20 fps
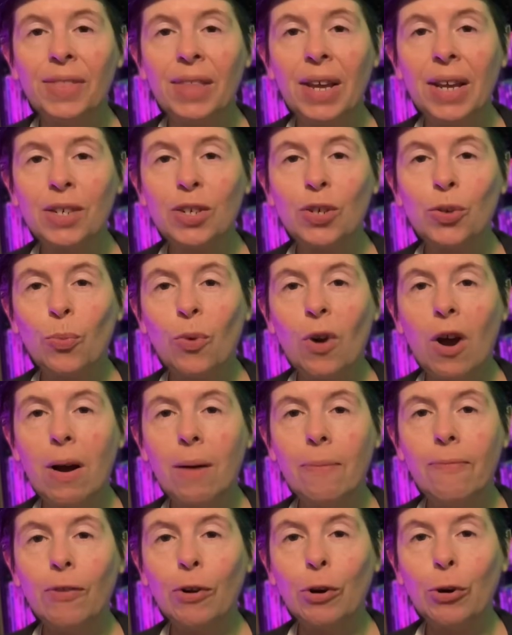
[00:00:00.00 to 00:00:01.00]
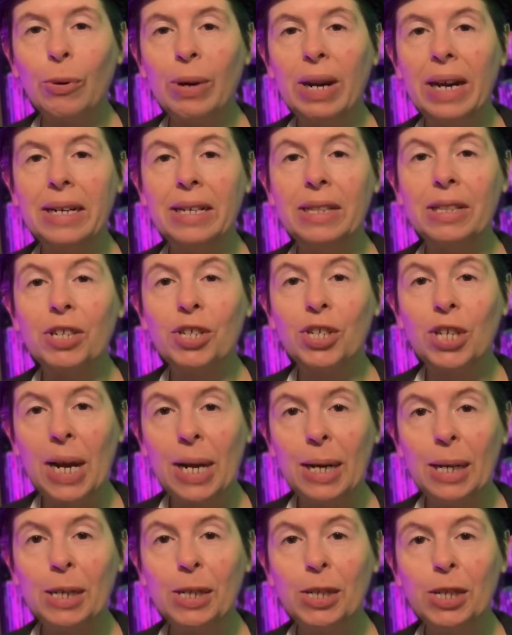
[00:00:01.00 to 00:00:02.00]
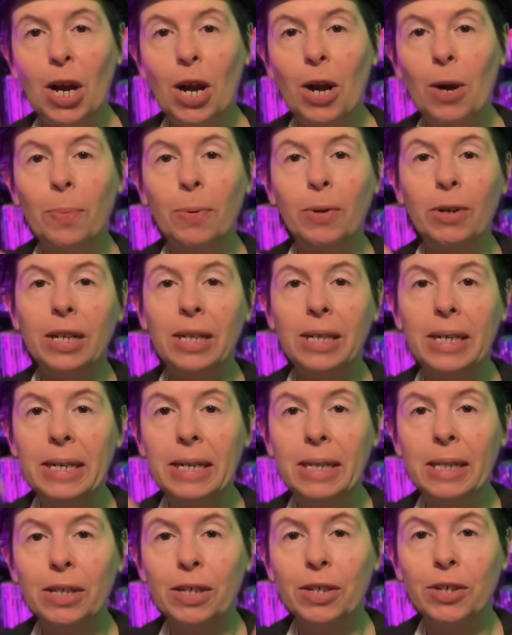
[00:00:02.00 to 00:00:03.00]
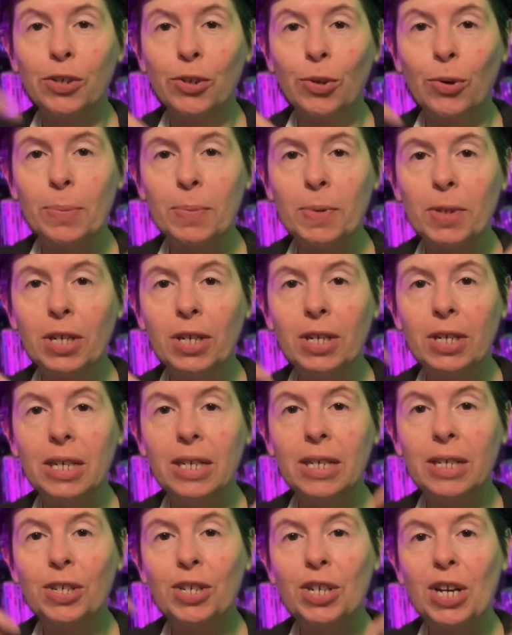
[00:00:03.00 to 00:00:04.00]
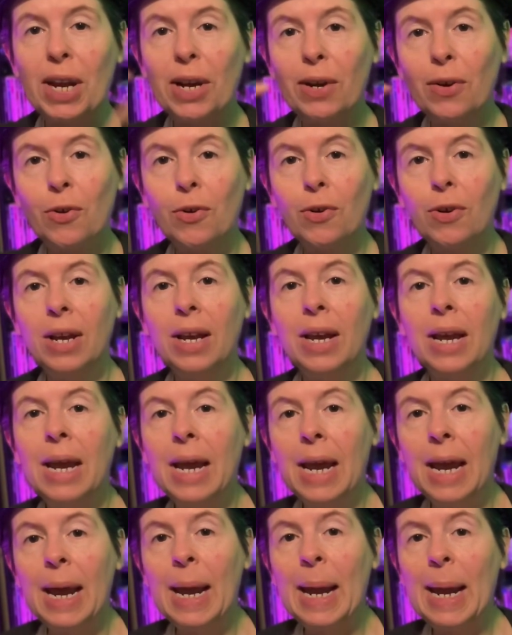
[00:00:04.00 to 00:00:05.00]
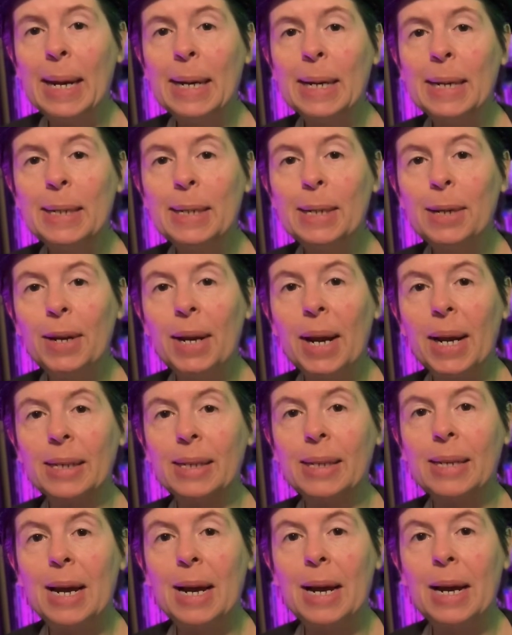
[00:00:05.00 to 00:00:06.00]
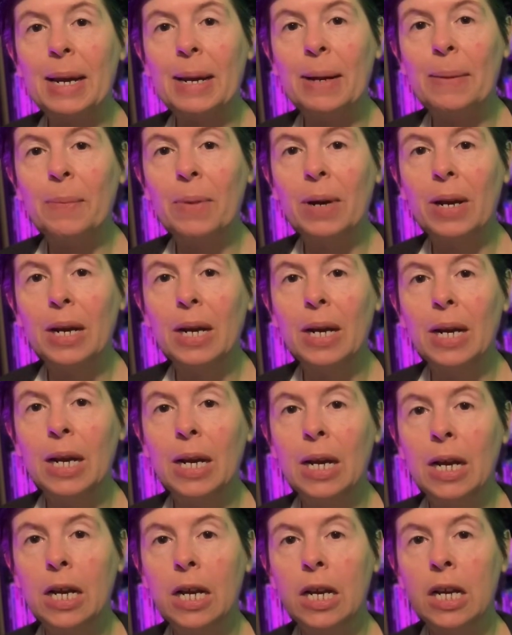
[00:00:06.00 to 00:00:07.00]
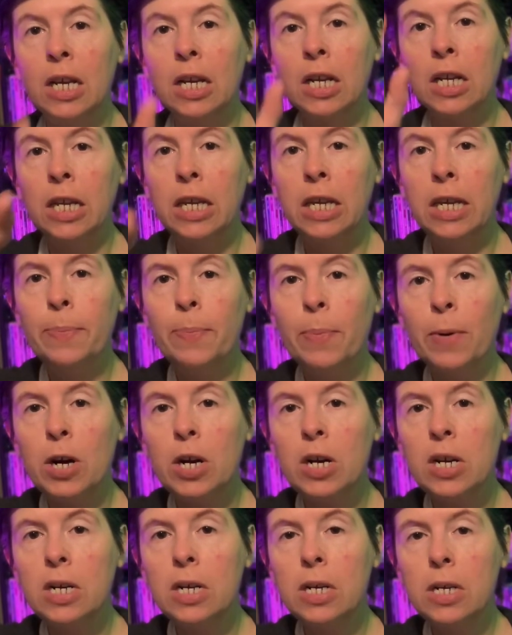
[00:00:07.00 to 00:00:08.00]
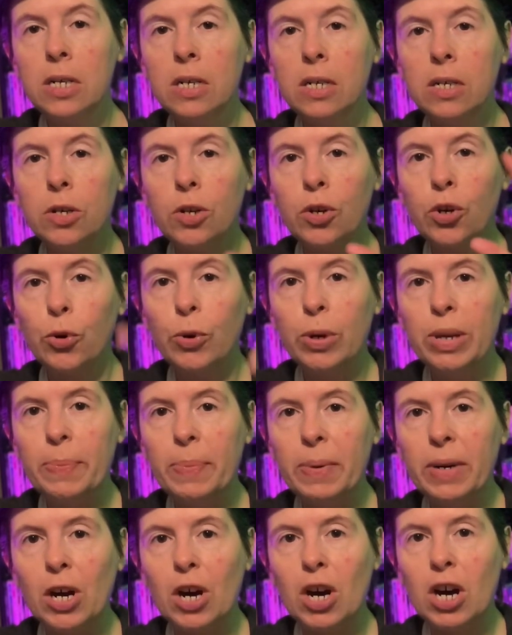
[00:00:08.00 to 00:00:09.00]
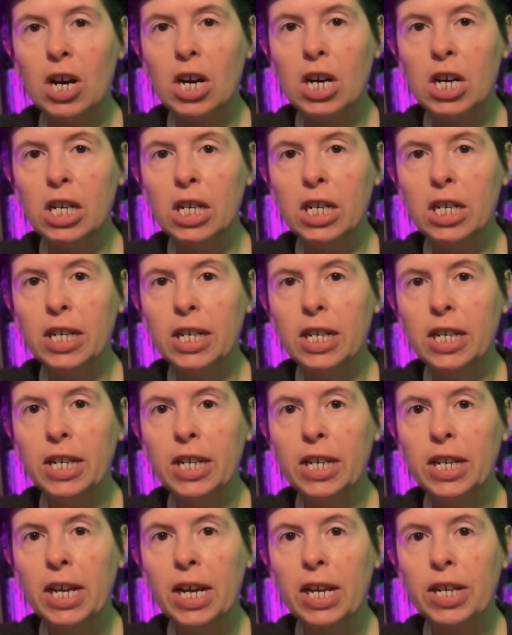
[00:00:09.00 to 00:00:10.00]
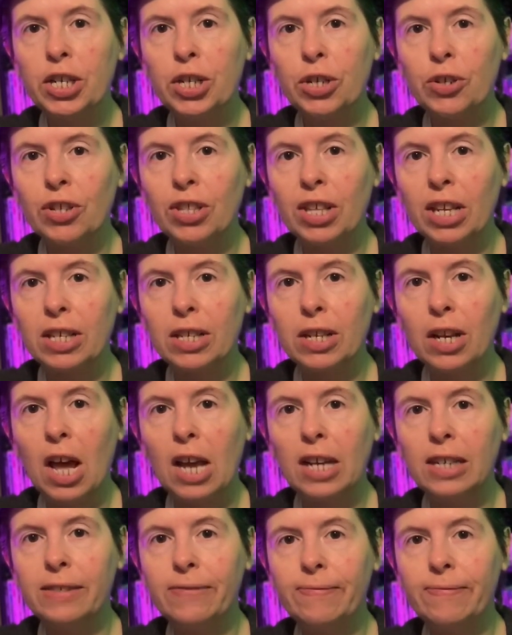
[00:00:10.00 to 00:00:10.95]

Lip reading: Thanks to Rob for creating the challenge. I'll put a link in the description to his channel. And until next time. keep on creeping on. Yeah, cheers. Thanks a lot.